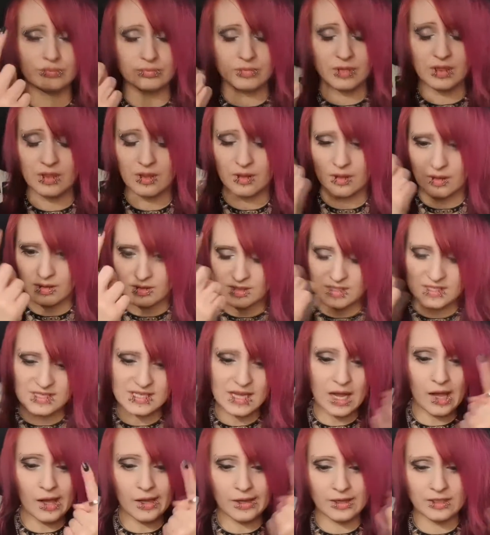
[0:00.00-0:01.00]
the
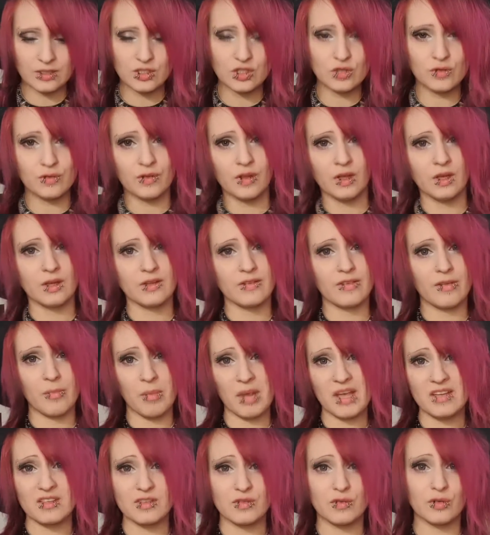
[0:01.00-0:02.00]
style that you think is the
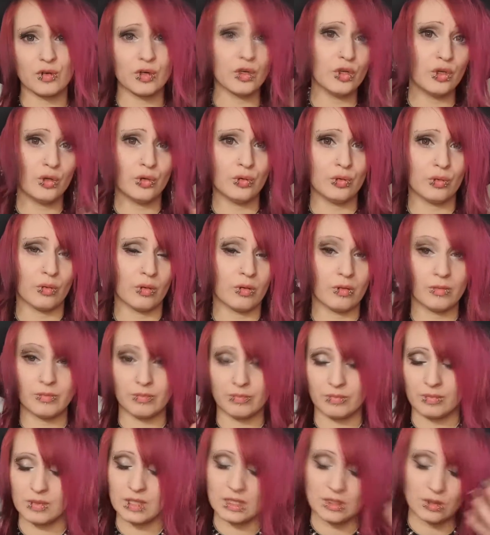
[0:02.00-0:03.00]
best for you, or
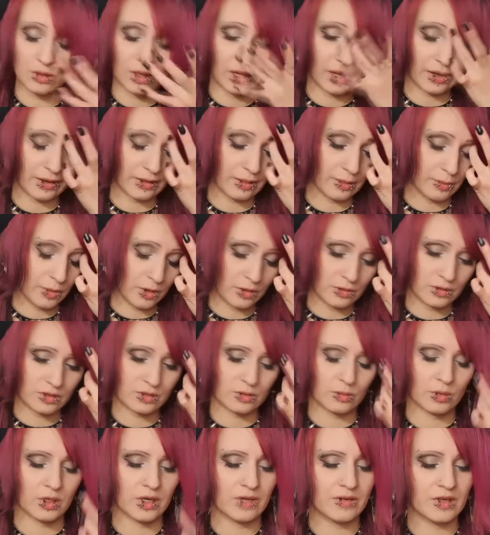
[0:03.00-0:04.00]
that you like the most,
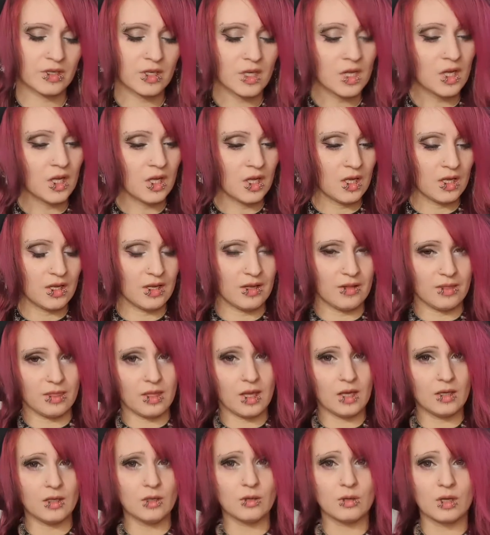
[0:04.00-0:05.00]
or whatever, and
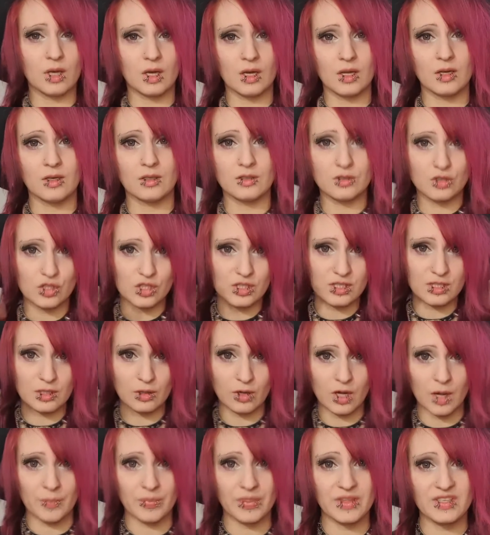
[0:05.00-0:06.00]
then you can just
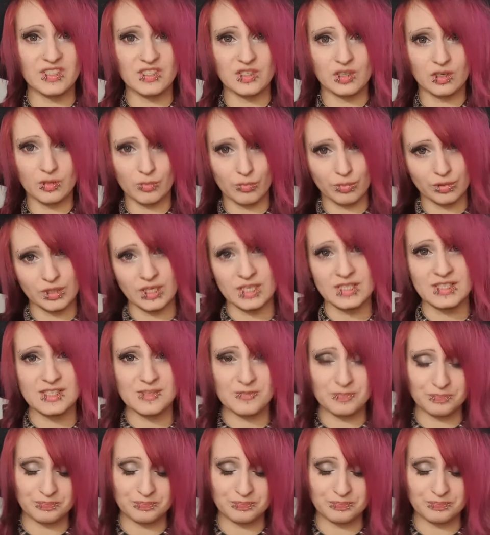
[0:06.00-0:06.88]
look up the certain brands.